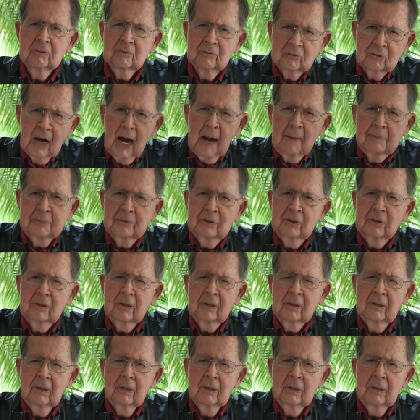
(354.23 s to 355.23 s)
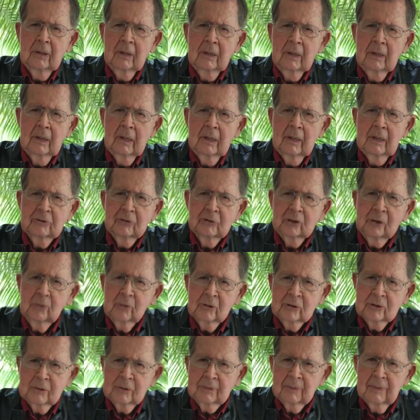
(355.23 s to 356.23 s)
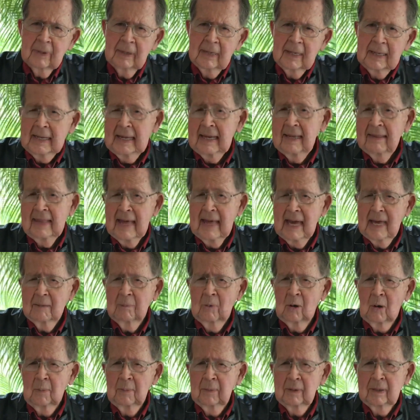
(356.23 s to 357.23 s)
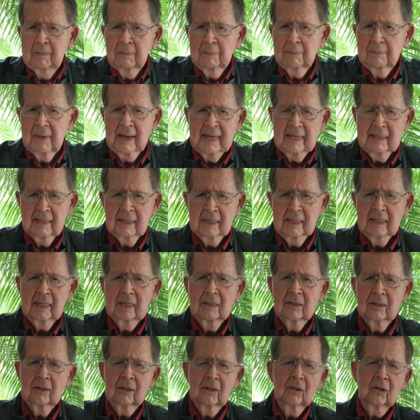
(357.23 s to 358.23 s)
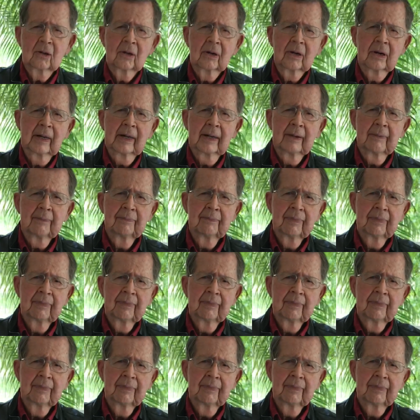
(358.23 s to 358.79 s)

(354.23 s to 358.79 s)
Dropped her. She was, in that moment, bathing in the glory.